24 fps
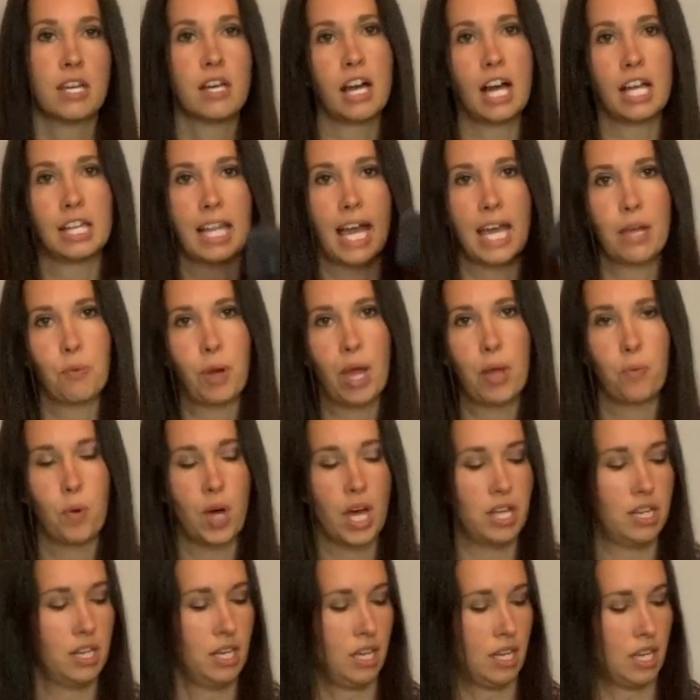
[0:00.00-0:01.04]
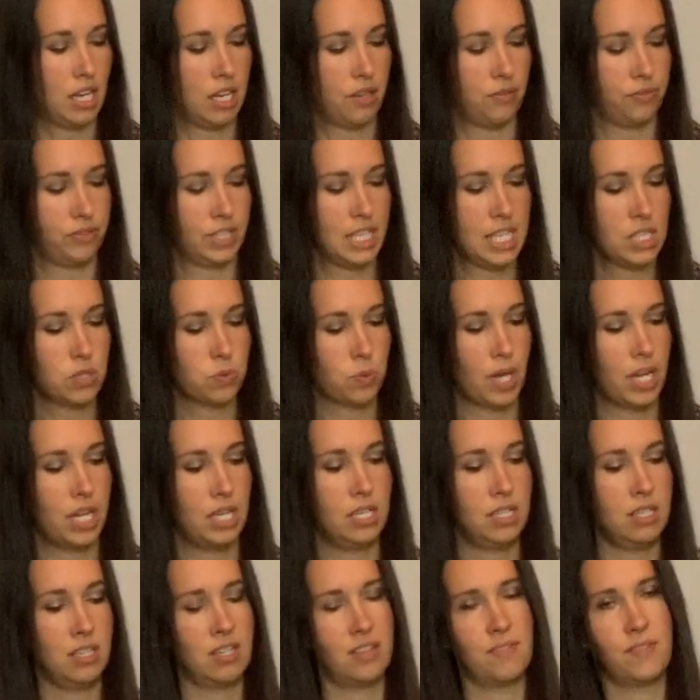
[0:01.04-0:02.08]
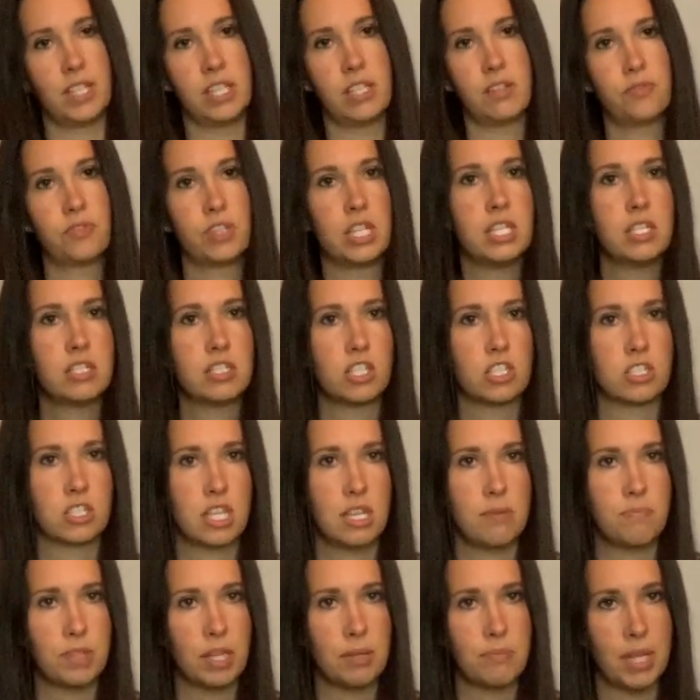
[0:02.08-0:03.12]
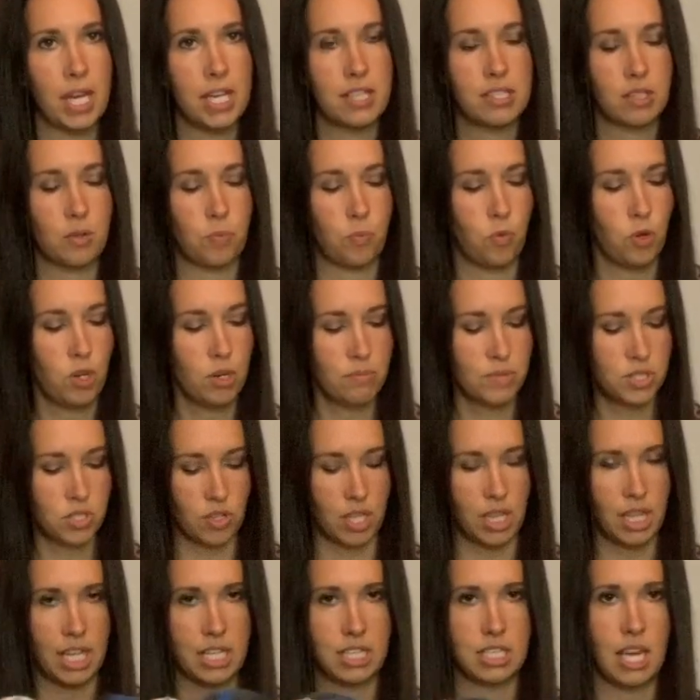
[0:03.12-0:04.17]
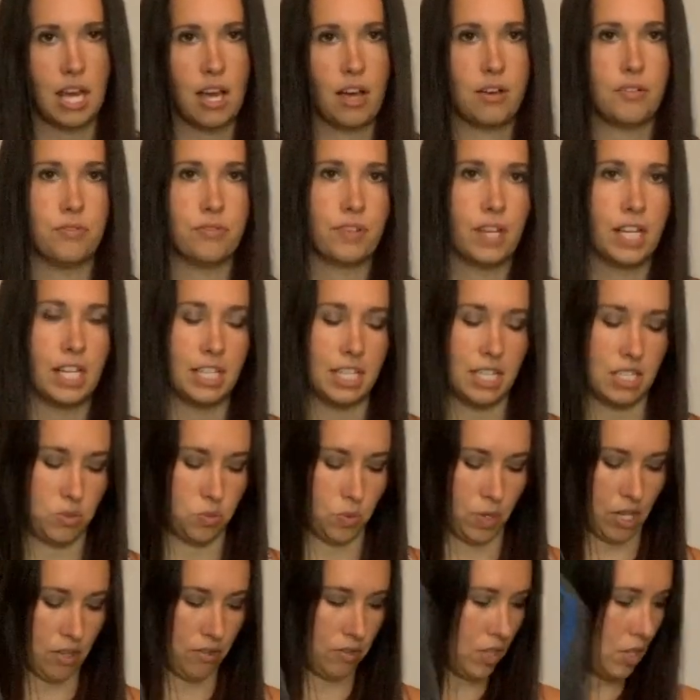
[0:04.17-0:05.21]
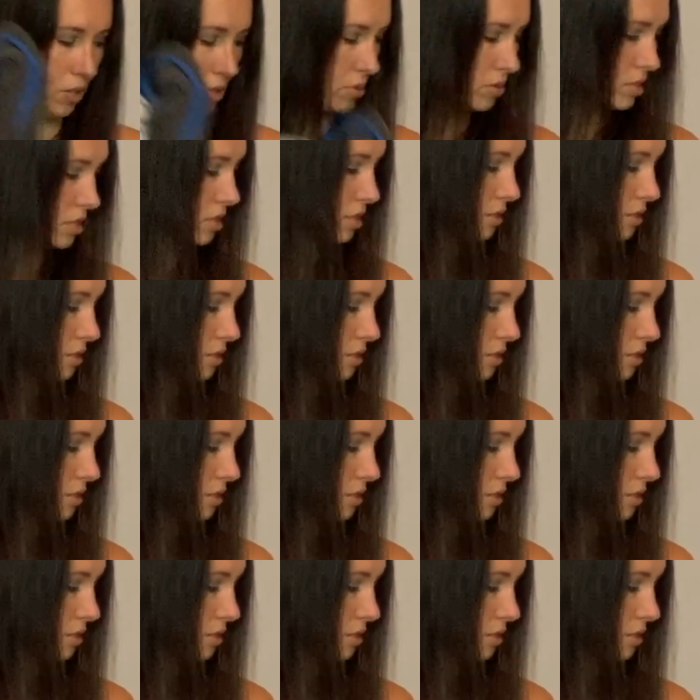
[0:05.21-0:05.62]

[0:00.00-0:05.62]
a lightweight one and a fleece one. I find the fleece just keep them nice and warm, so I'd like to have at least one of those.